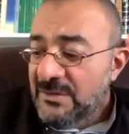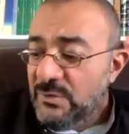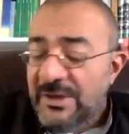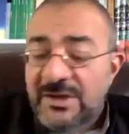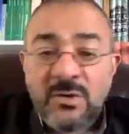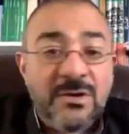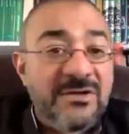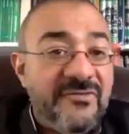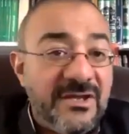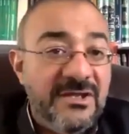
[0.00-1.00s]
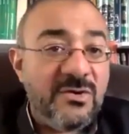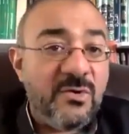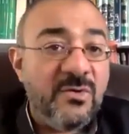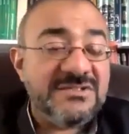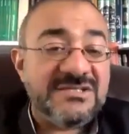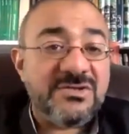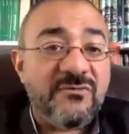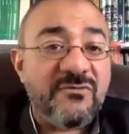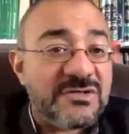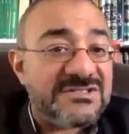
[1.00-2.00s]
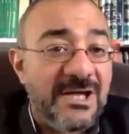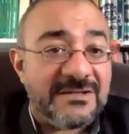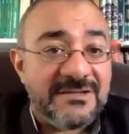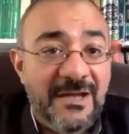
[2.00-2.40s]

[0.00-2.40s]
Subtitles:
To ignore the fiqh rules, and so of course not.